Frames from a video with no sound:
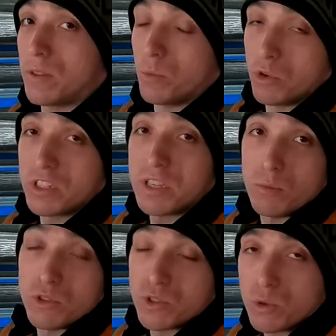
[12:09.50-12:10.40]
The water
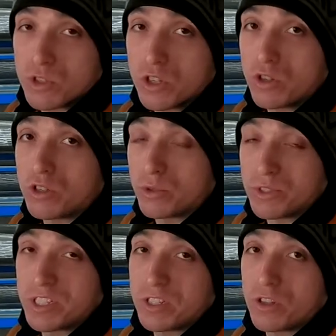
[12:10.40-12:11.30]
temp was also good. It
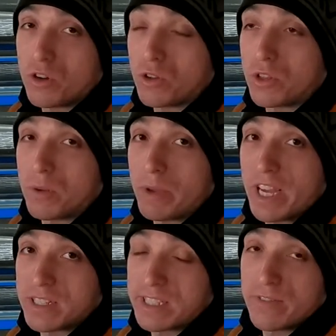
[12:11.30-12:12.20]
was sitting on
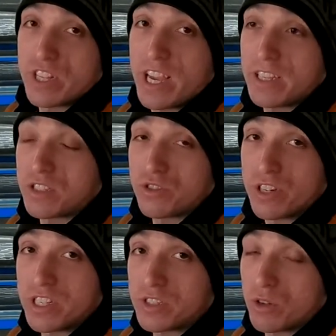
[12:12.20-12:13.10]
about 78
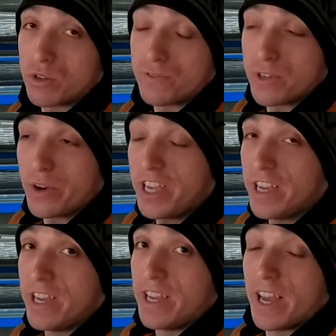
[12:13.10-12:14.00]
degrees on the freeway,
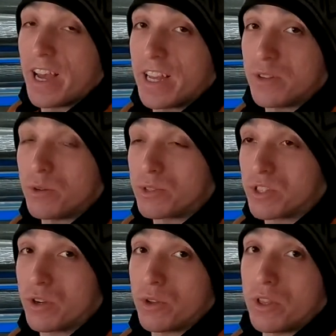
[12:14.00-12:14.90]
and
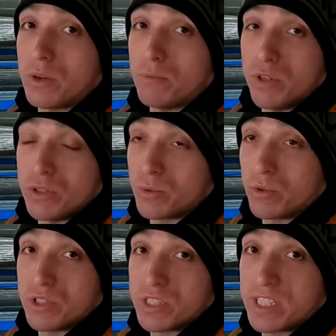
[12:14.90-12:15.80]
also the boost
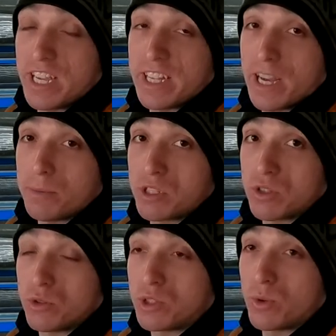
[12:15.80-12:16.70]
was getting up
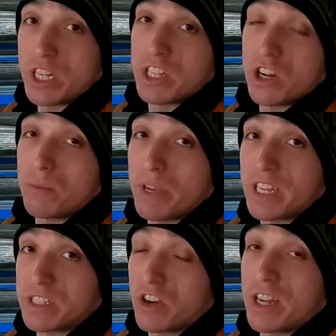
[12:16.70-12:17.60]
to 29
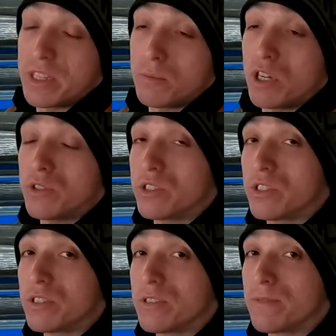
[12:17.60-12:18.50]
PSI at the most.